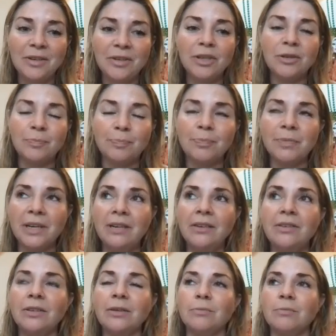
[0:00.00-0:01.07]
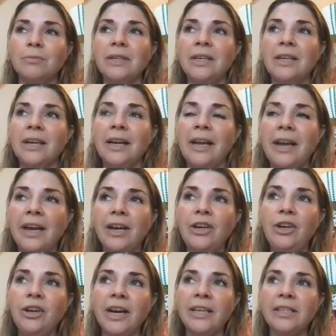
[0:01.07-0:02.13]
do too. I do too.
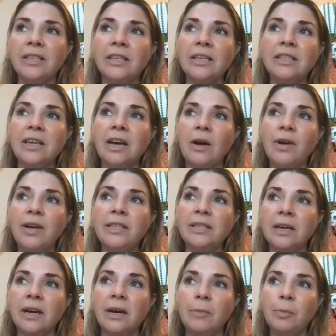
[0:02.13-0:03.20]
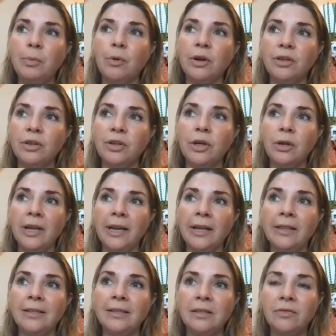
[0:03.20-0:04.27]
And you guys, it's always um, important to know
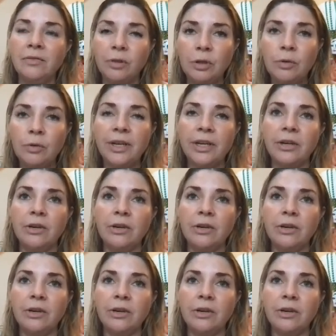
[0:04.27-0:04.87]
like this is fluid.